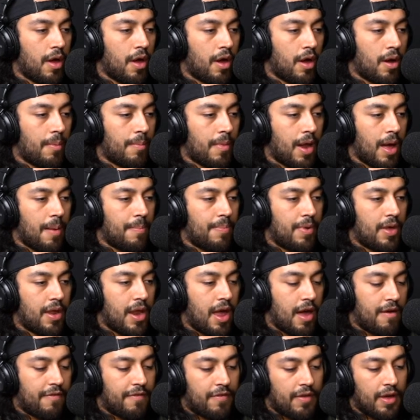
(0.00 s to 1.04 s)
I'm not Ben
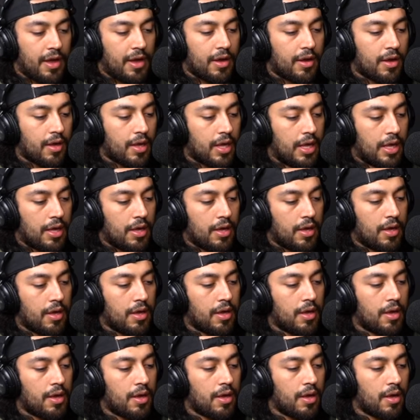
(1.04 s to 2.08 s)
Affleck.
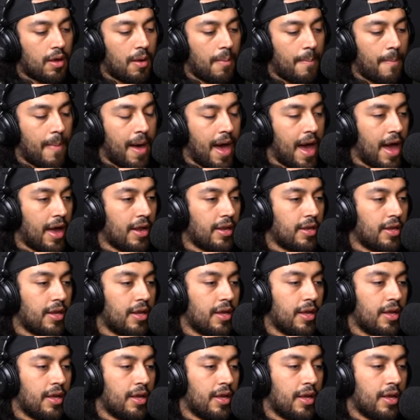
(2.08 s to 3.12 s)
Matt
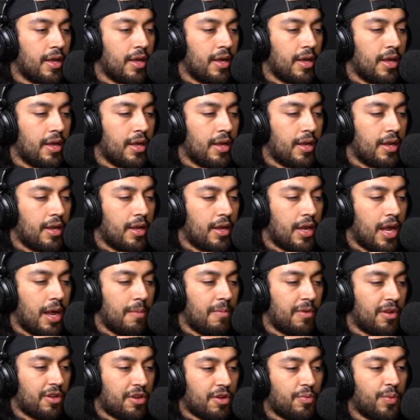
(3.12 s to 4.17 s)

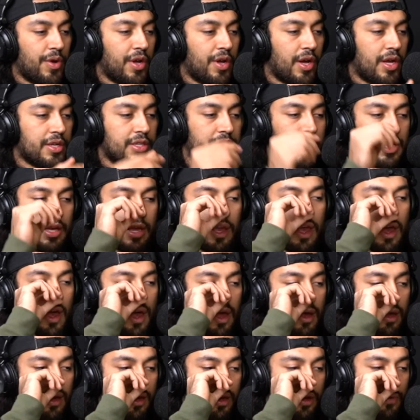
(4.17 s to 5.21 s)
Damon. Good Will Hunting. Yeah,
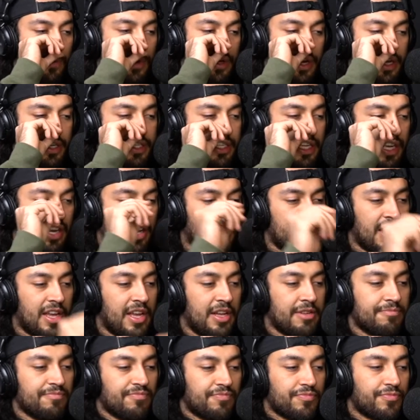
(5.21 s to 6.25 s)
Good Will Hunting.
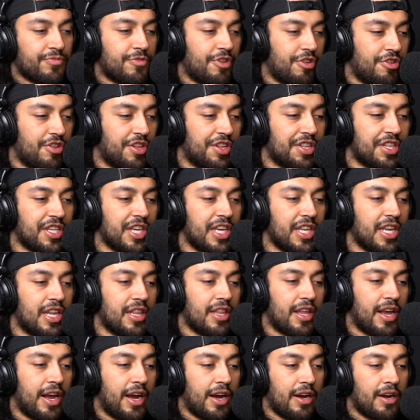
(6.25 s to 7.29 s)
There's a scene in
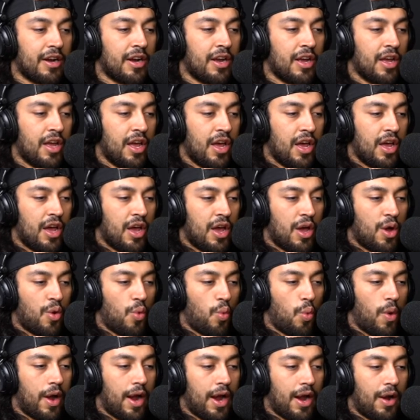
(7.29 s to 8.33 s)
there
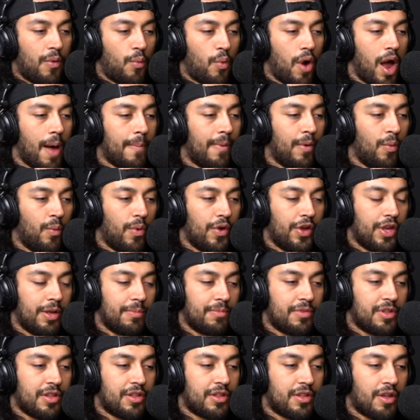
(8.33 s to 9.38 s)
where Robin
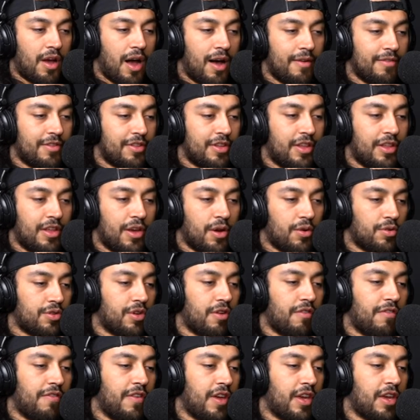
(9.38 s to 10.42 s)
Williams is obviously the older
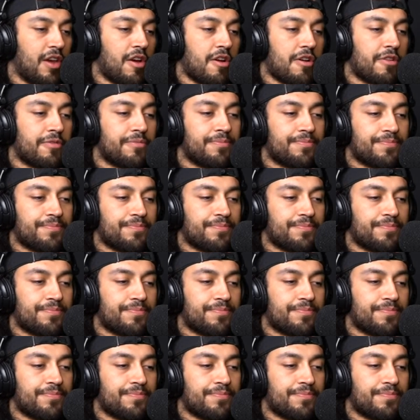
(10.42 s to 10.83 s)
figure,